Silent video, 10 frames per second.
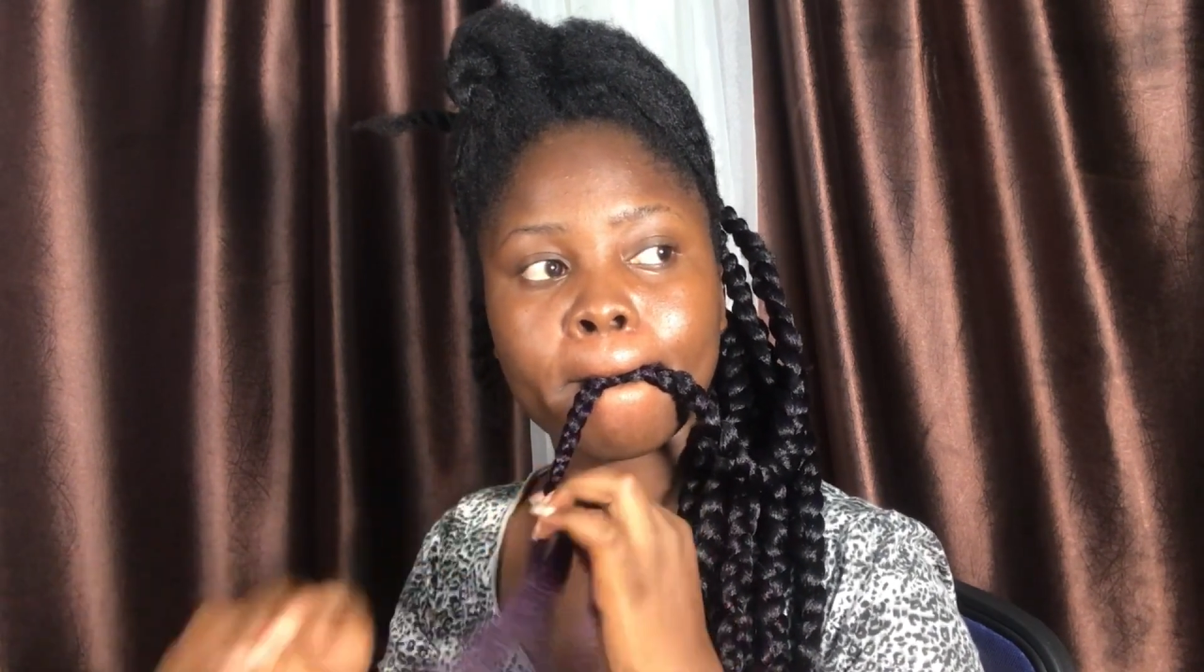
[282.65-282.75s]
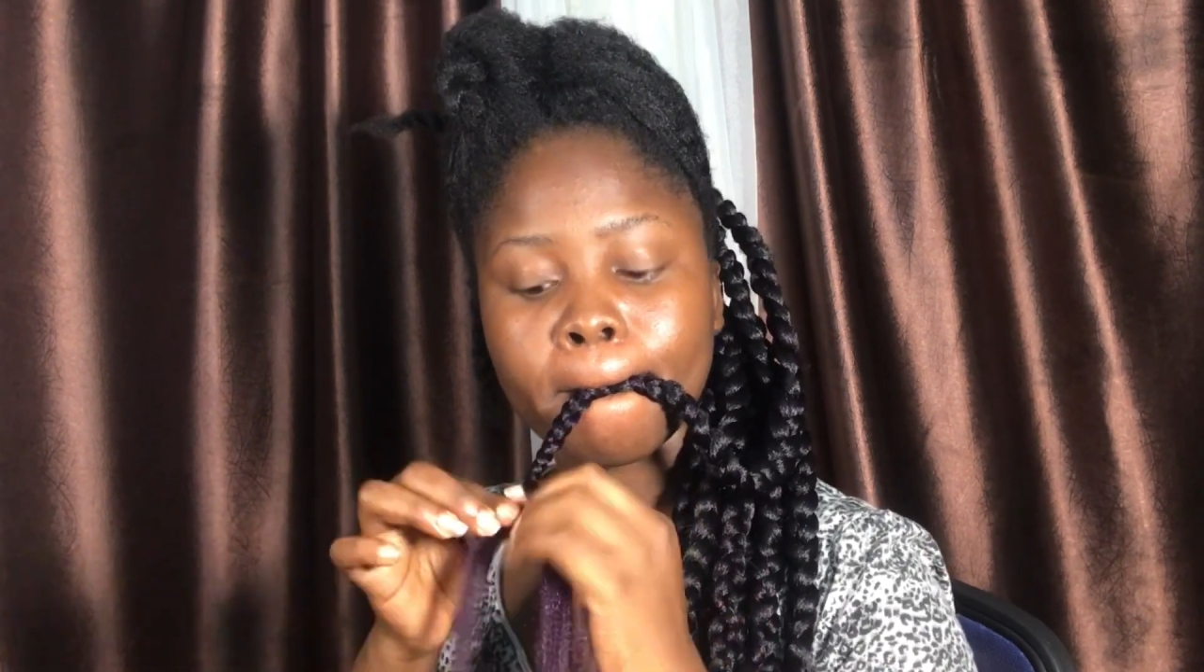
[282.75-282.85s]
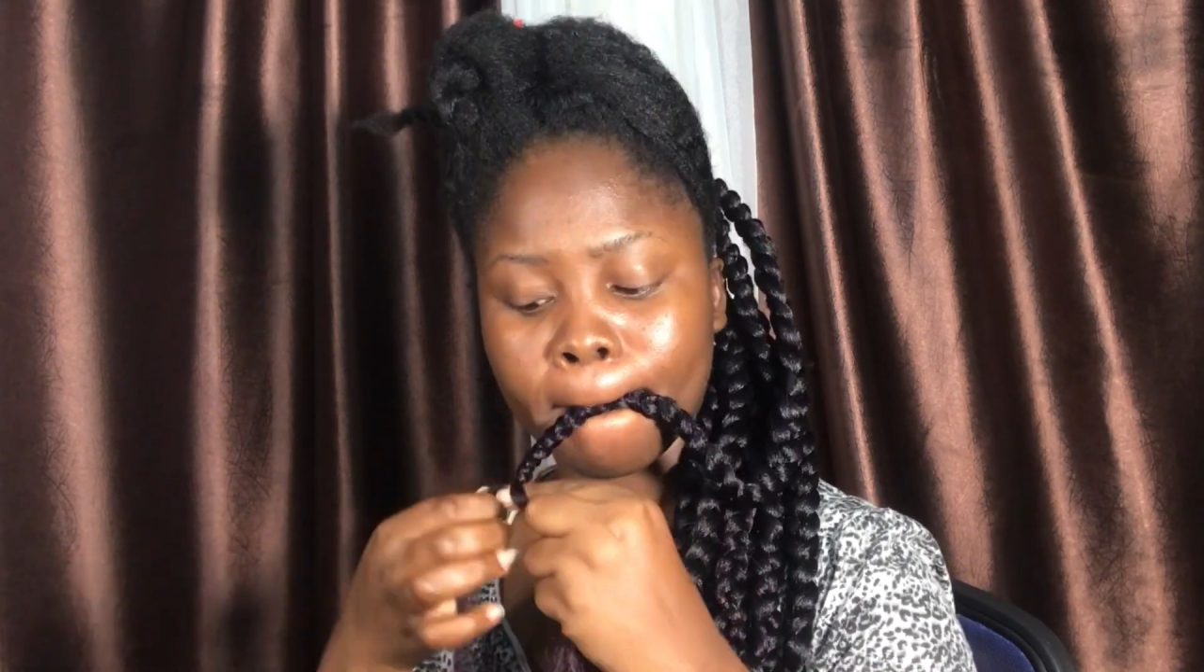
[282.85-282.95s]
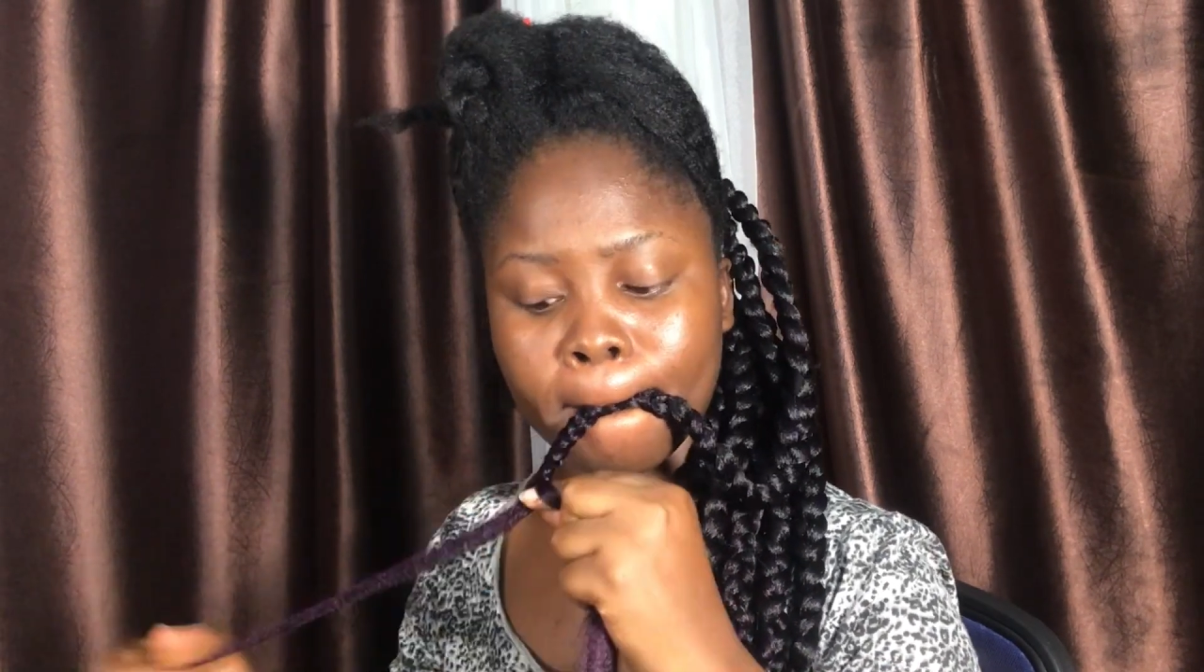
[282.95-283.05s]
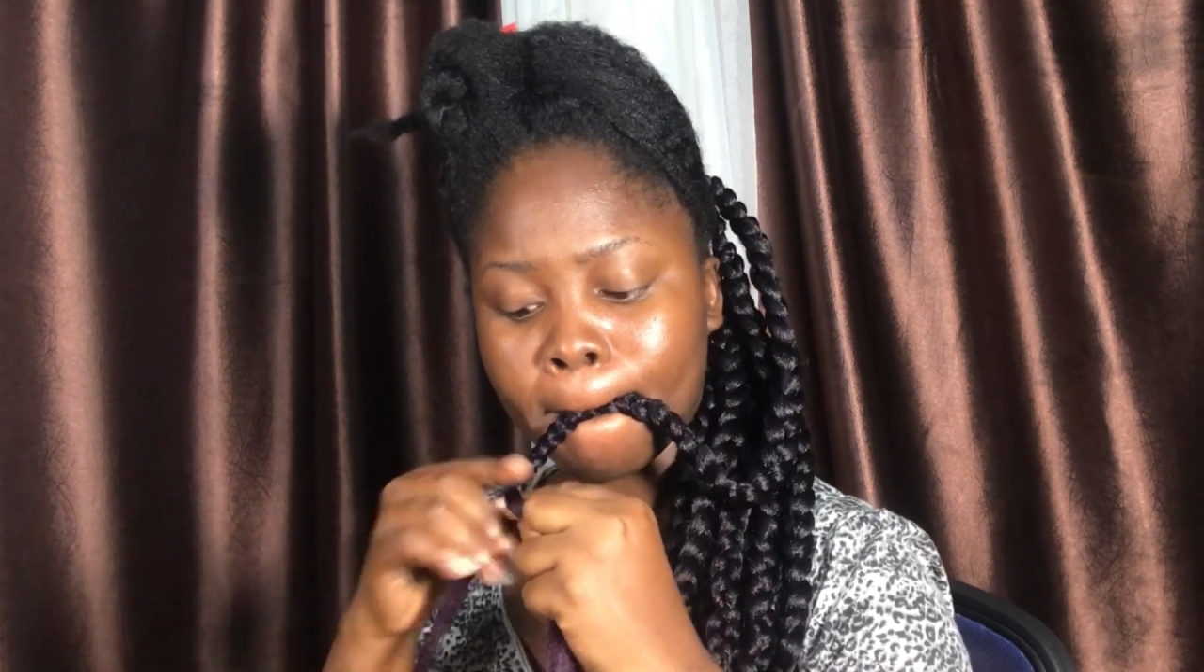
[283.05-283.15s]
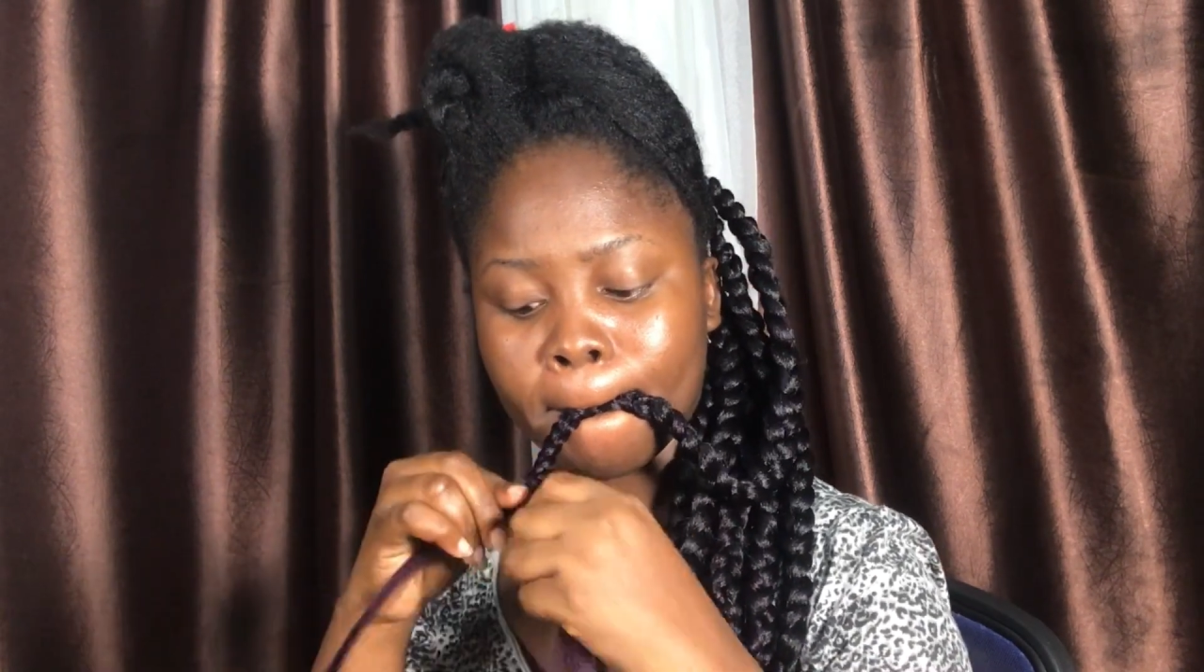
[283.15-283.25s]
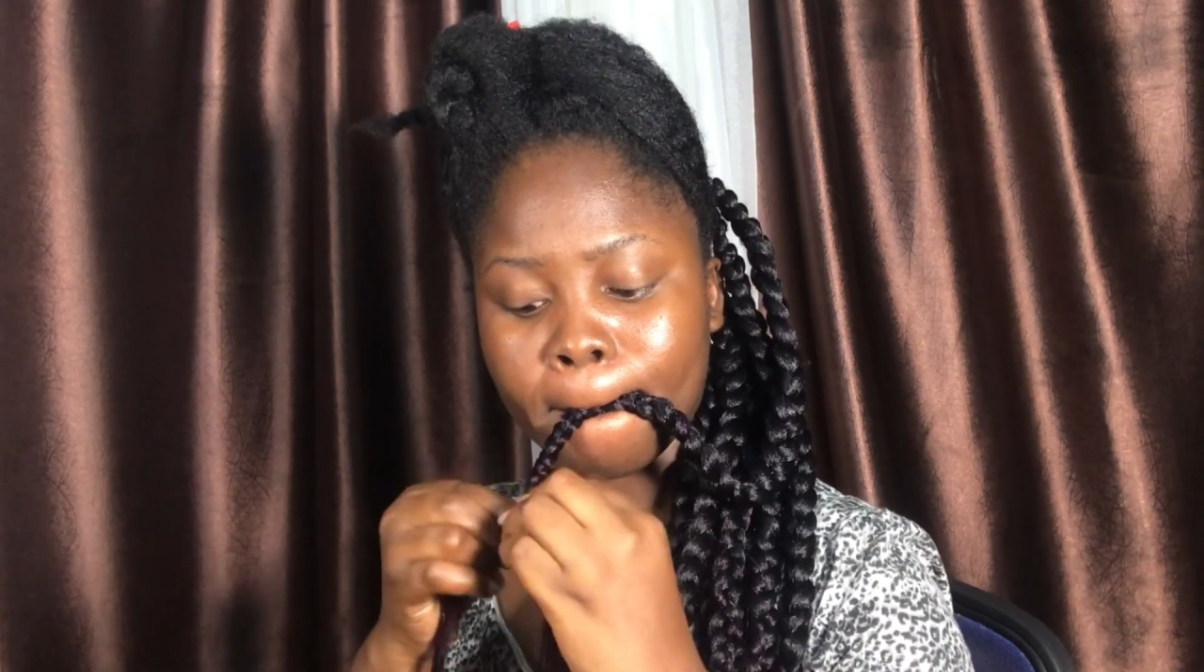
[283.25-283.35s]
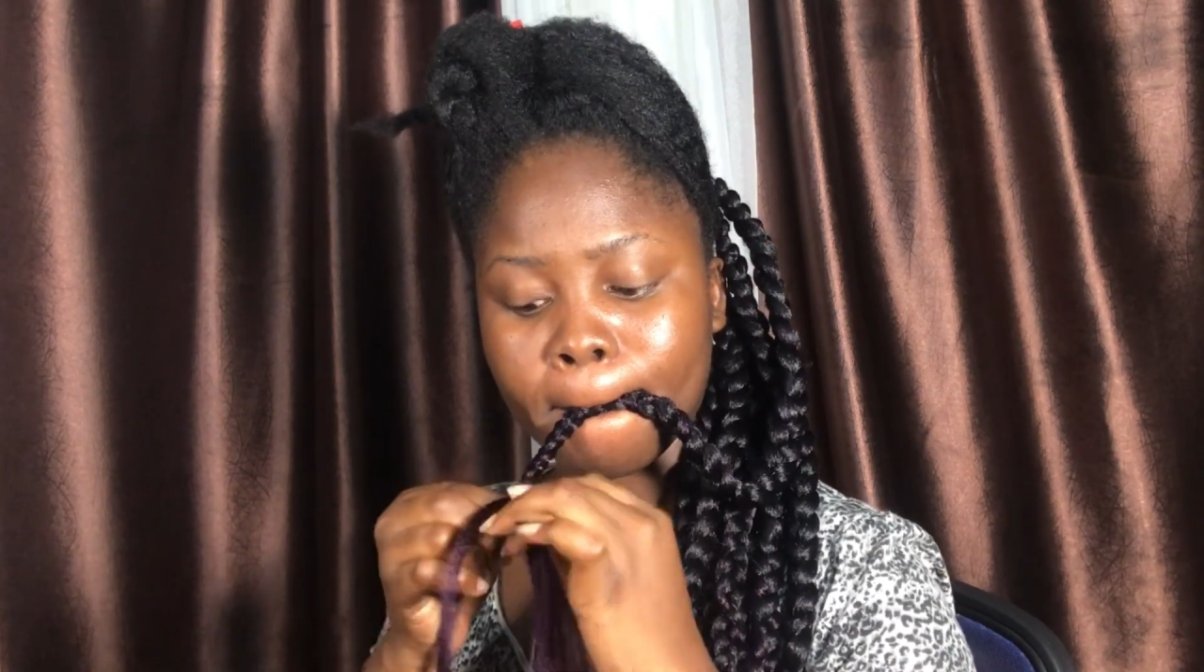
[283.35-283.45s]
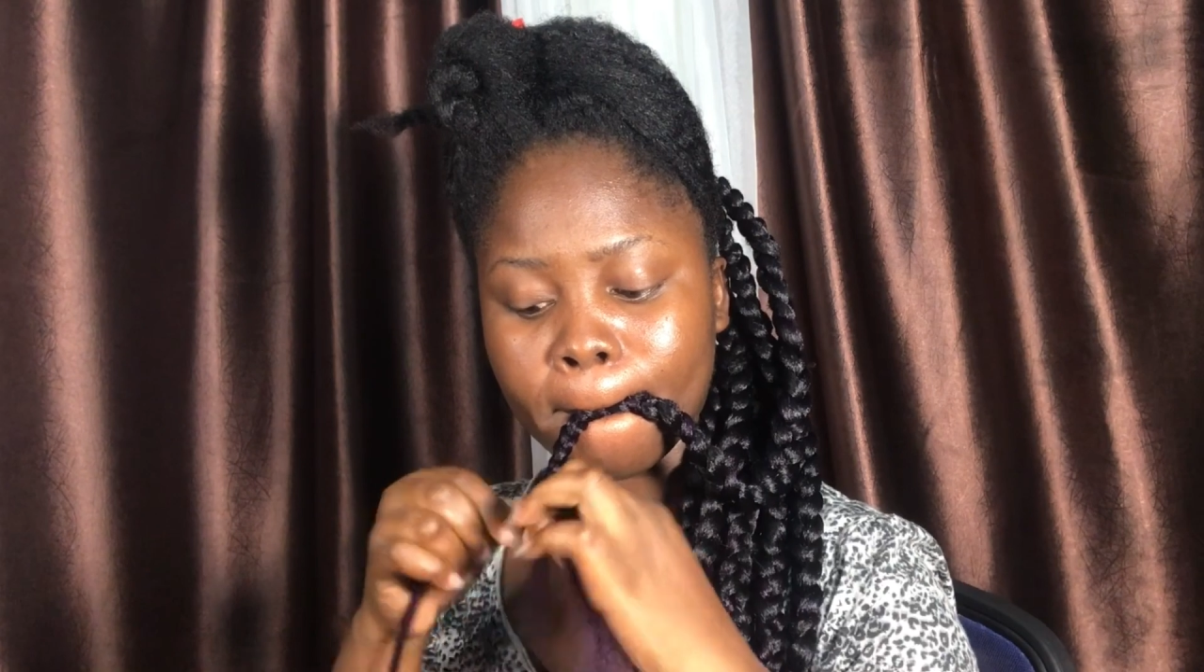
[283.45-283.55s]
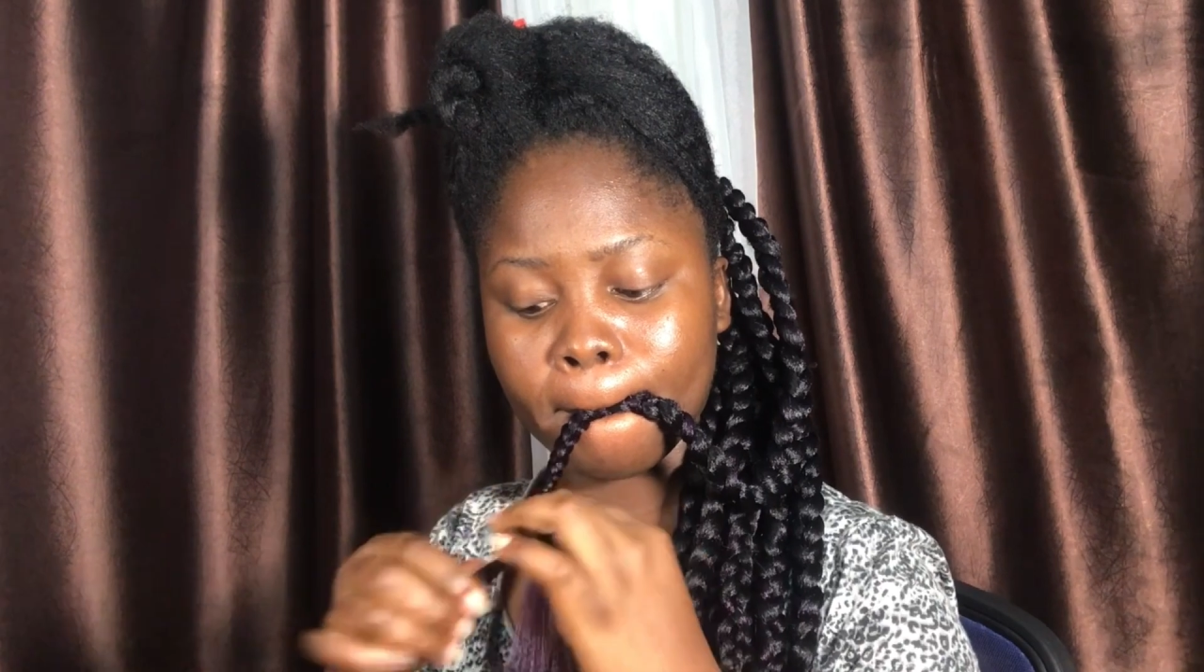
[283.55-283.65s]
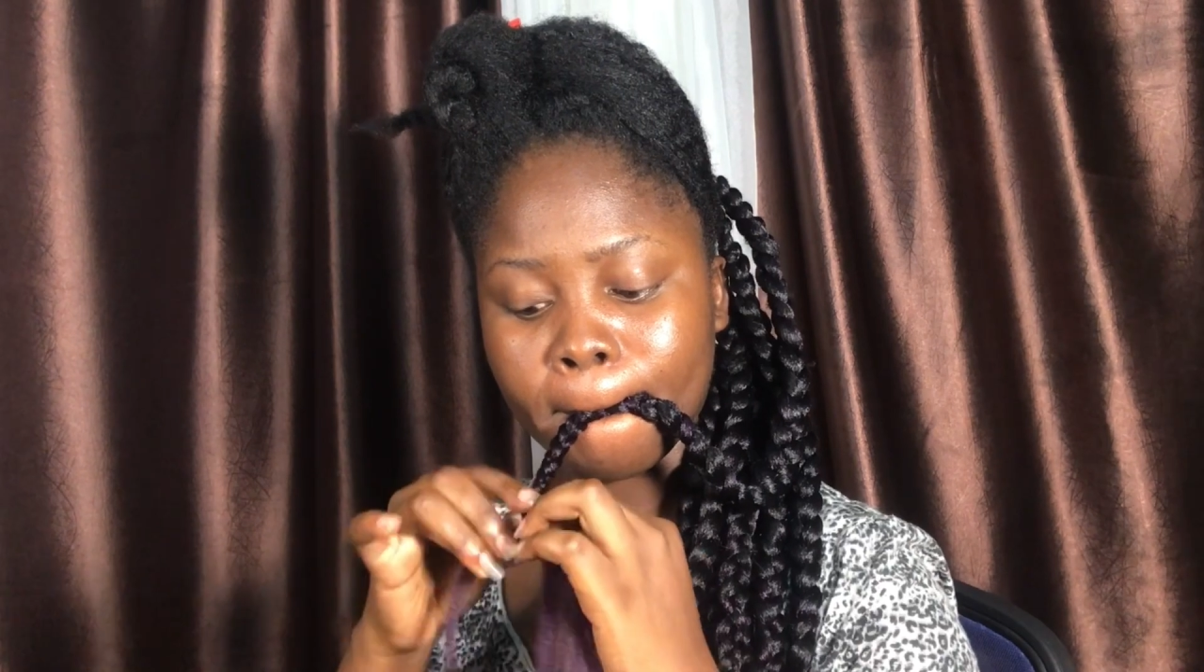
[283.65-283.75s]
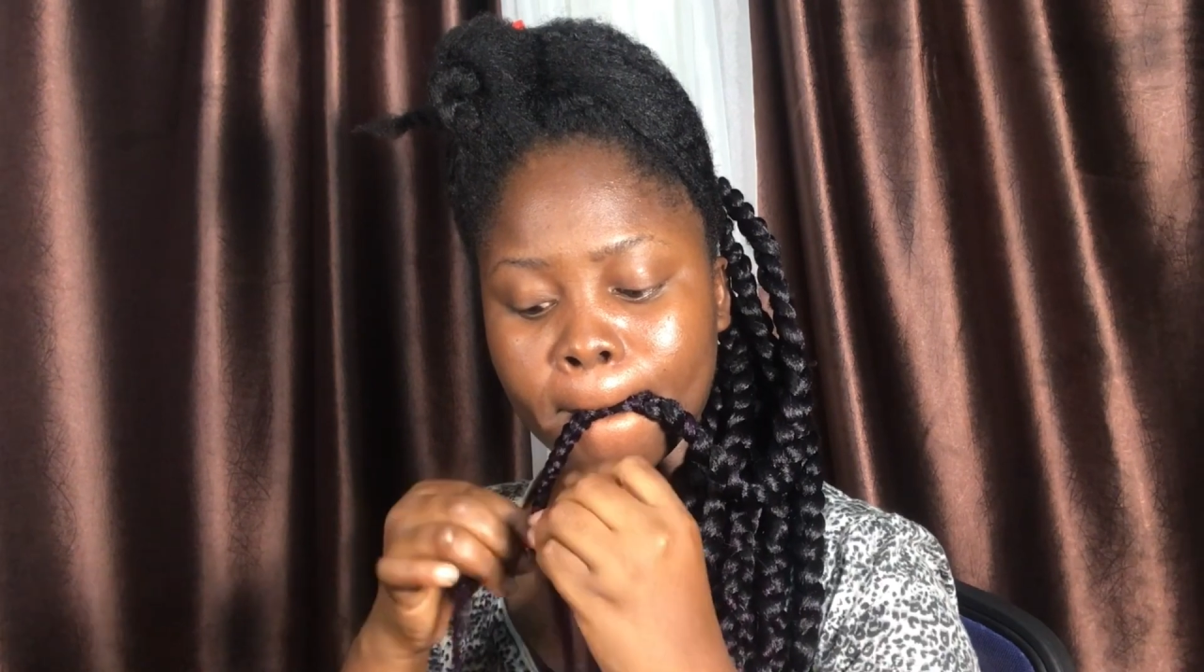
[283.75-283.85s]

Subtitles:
dumbbells,